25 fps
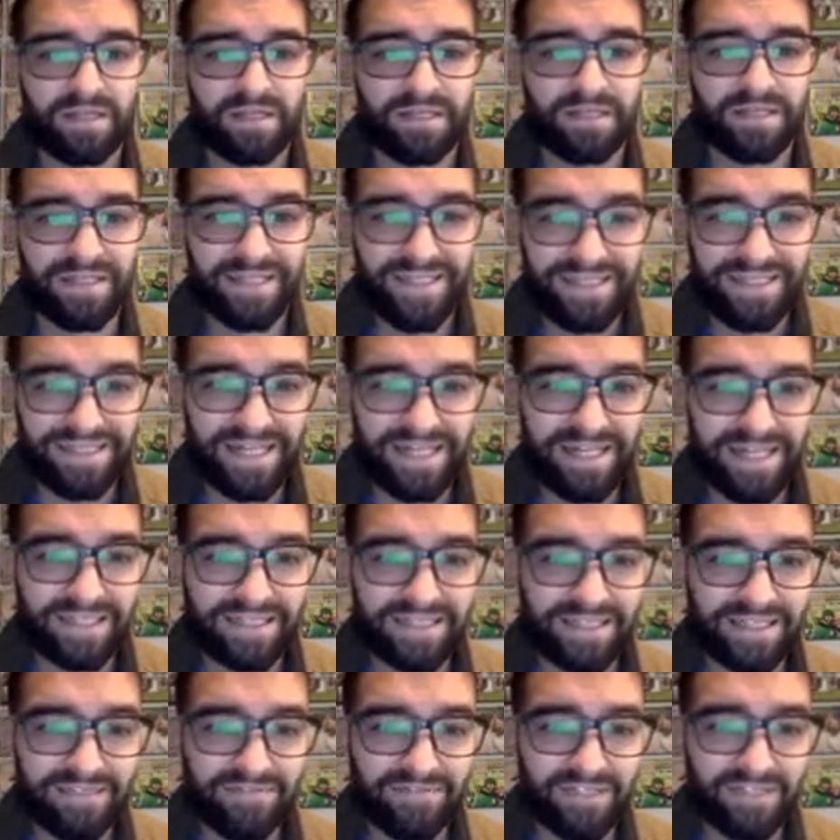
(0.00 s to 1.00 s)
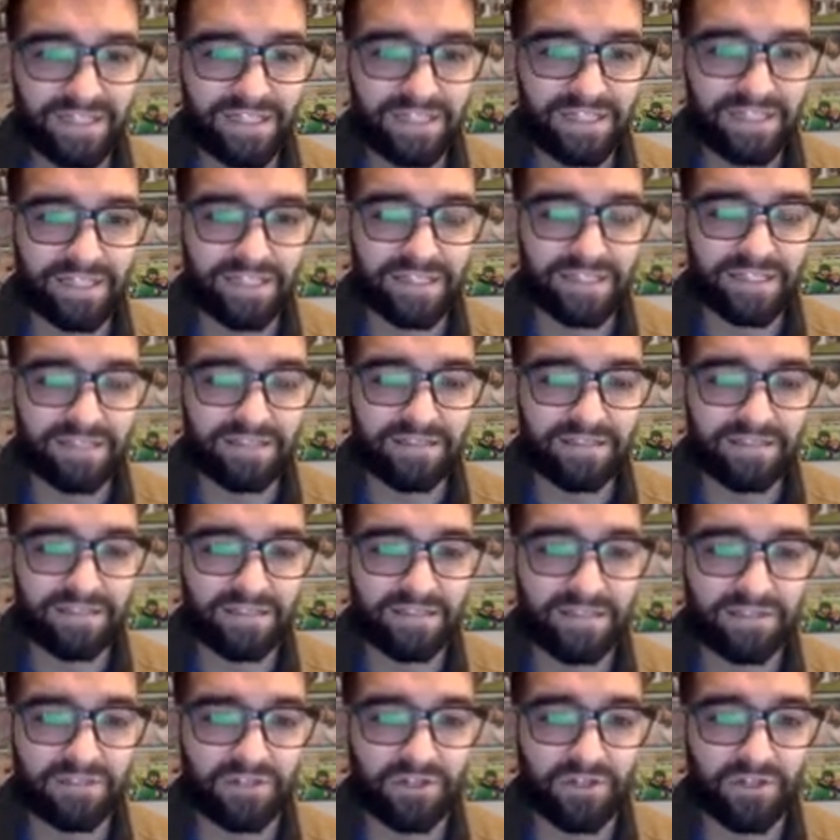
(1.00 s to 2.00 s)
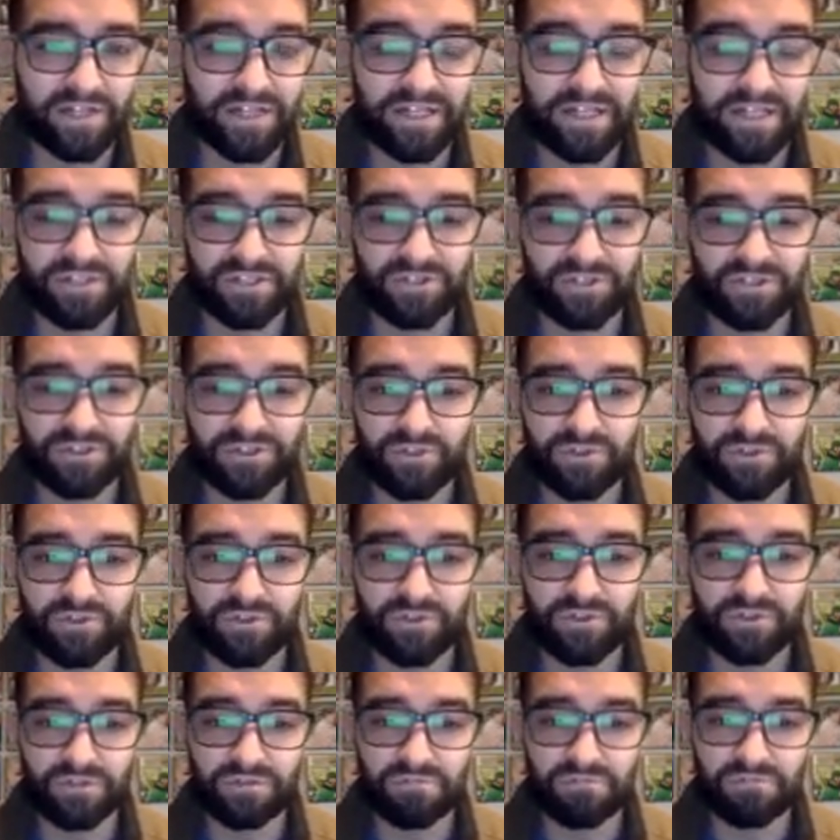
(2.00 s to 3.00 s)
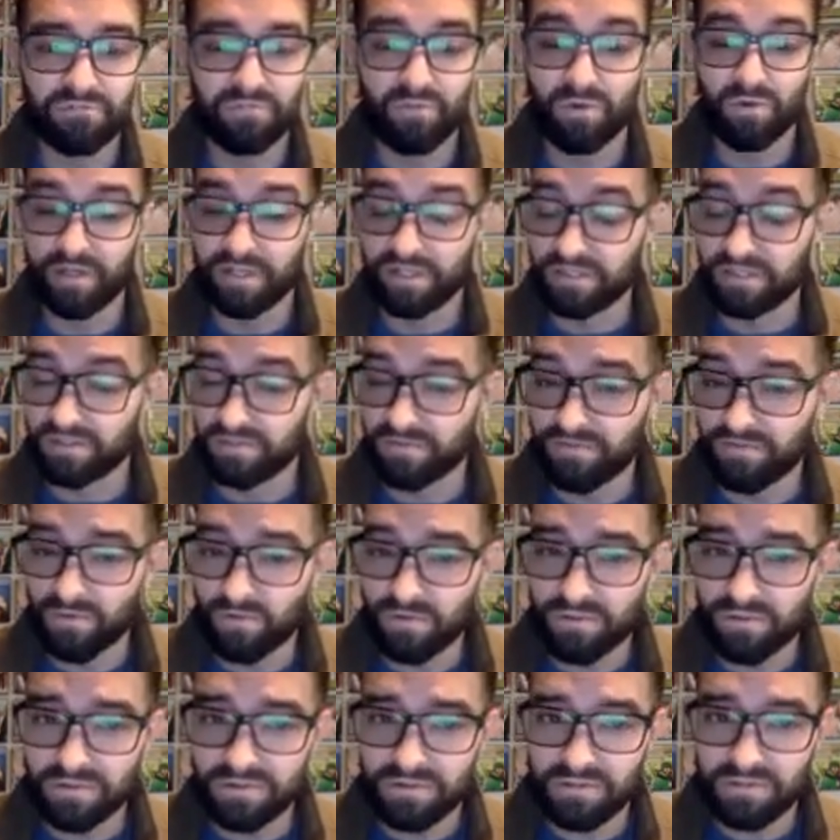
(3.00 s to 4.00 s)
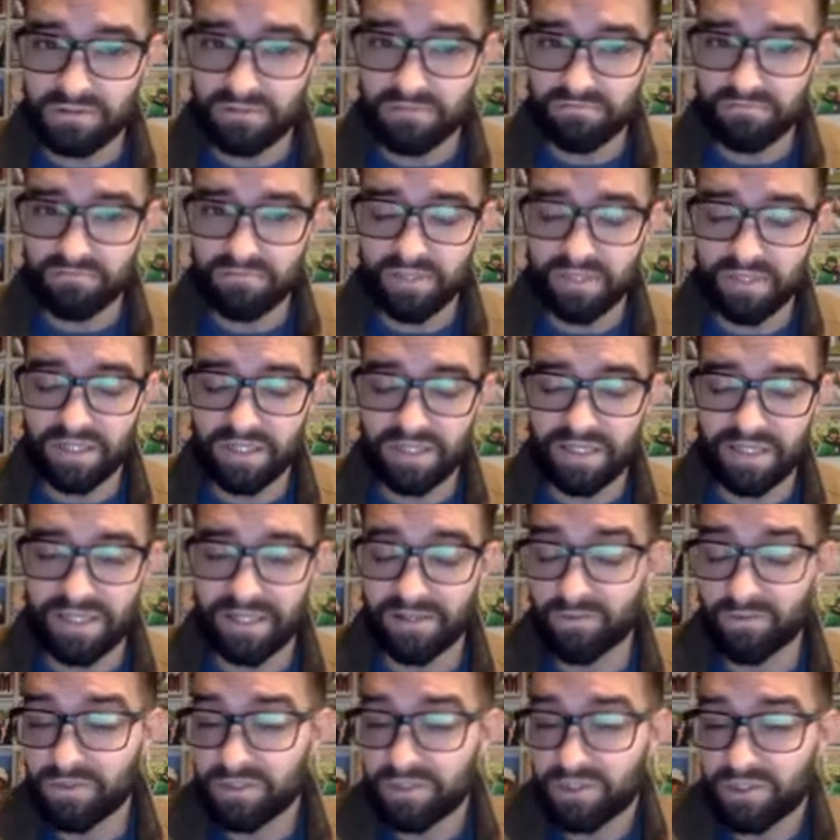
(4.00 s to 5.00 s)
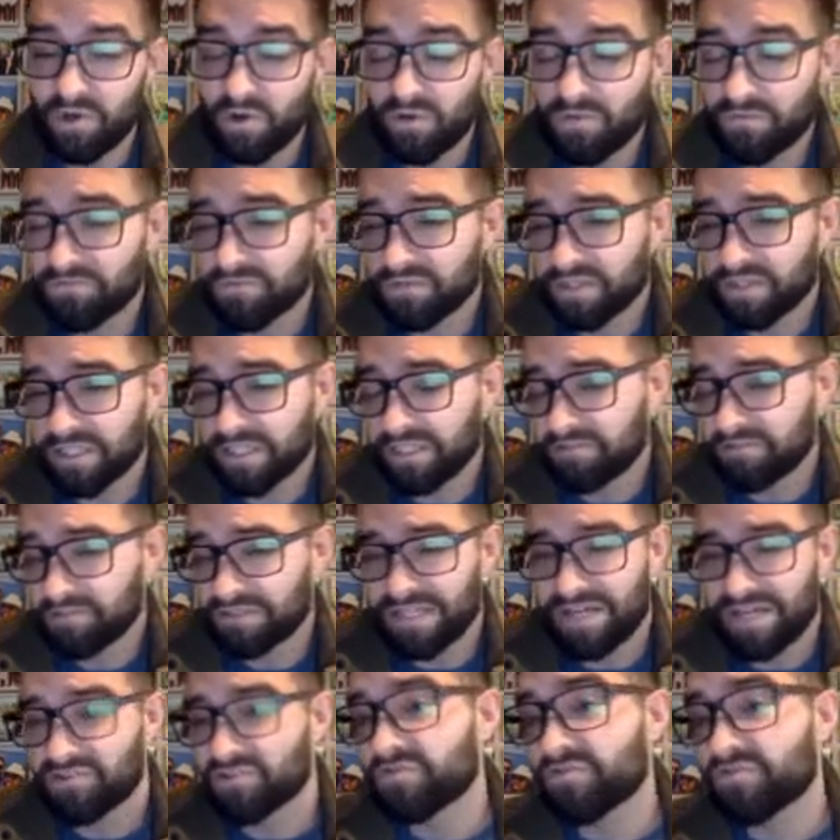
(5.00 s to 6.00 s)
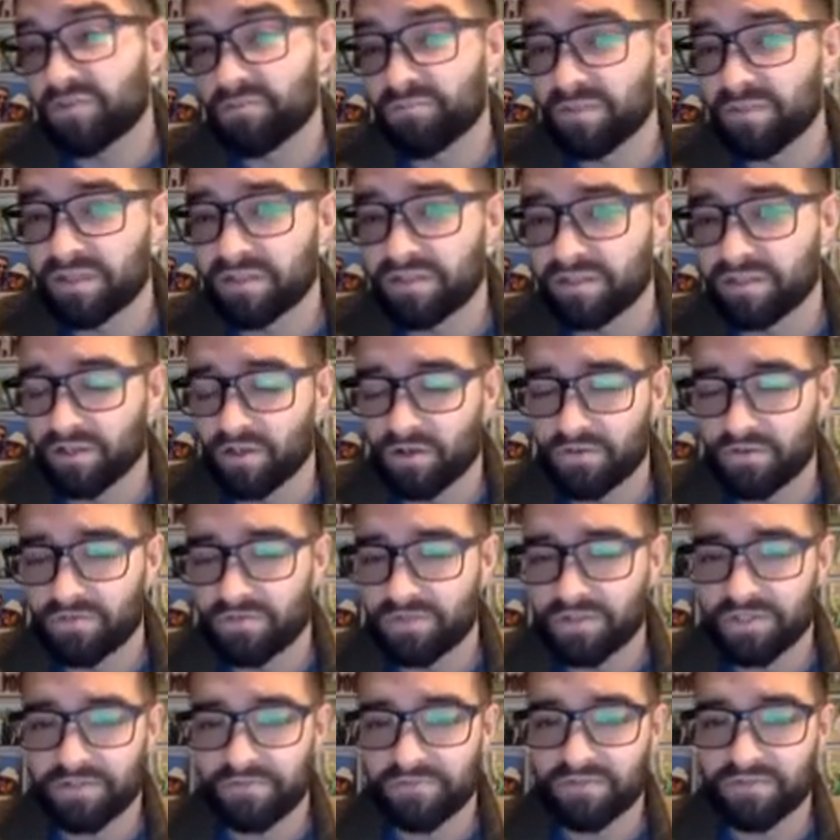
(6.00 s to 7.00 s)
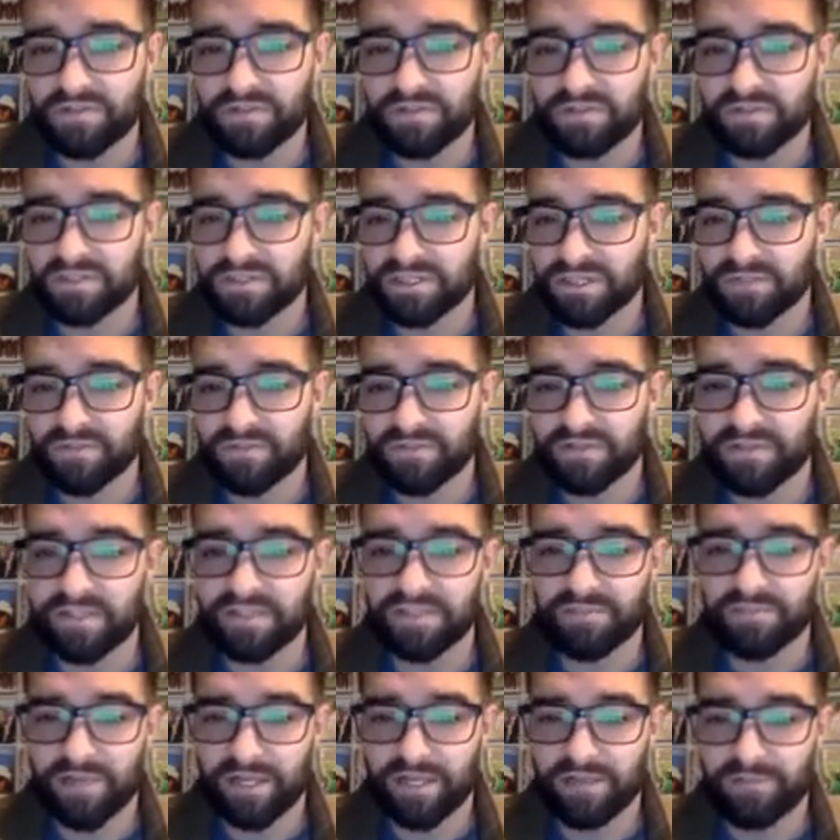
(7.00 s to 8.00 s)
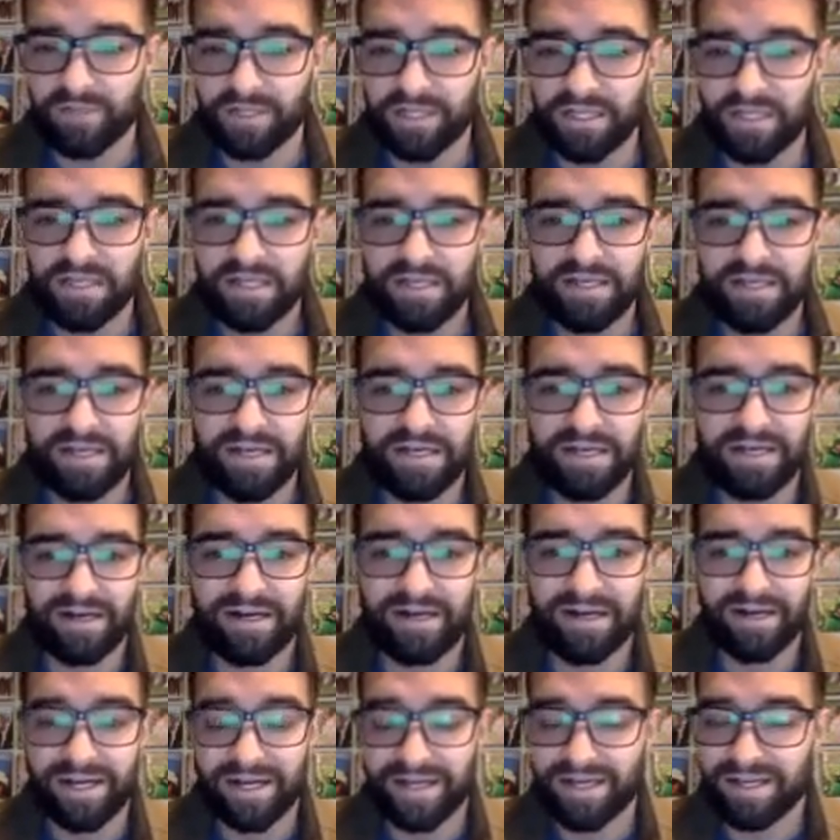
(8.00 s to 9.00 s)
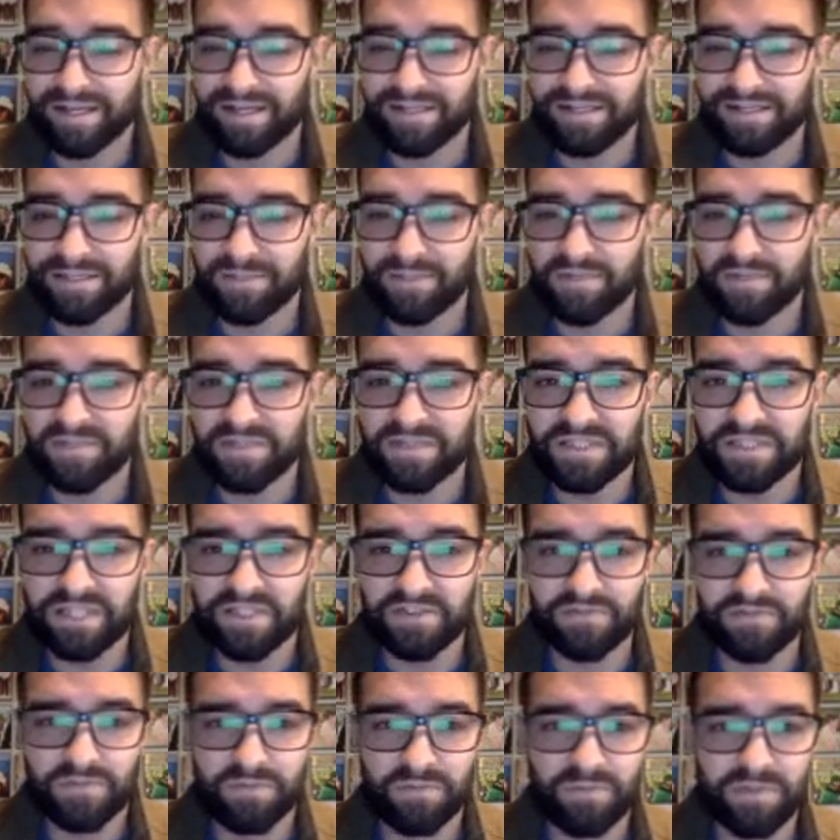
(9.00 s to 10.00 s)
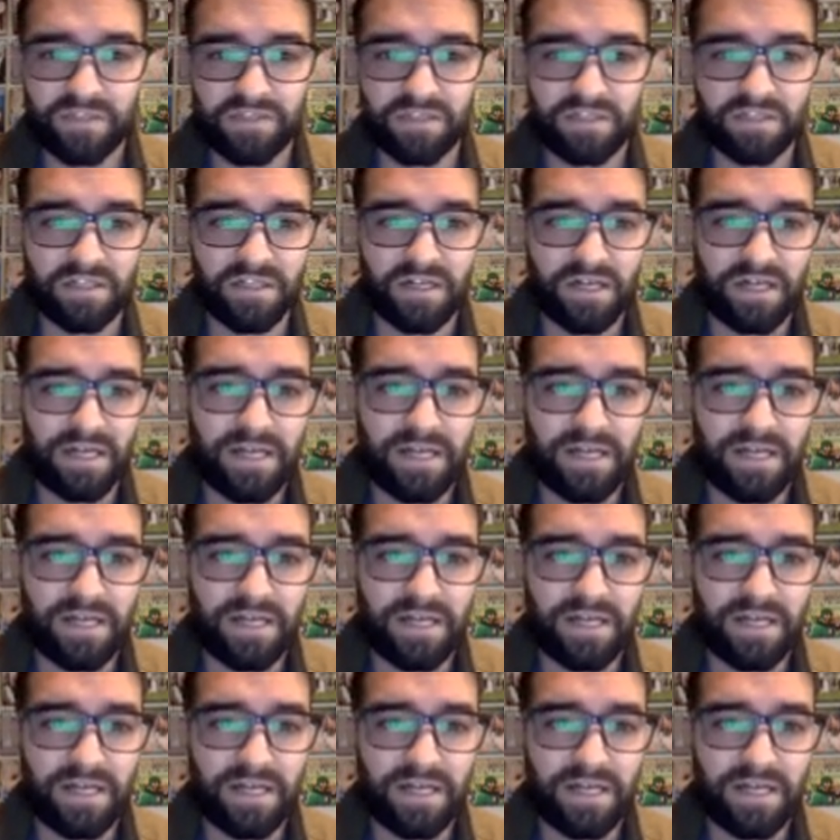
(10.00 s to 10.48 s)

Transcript: this activity is going to introduce what is a force, which hopefully sounds familiar. Hopefully you've learned some of this maybe, and some of it sounds familiar.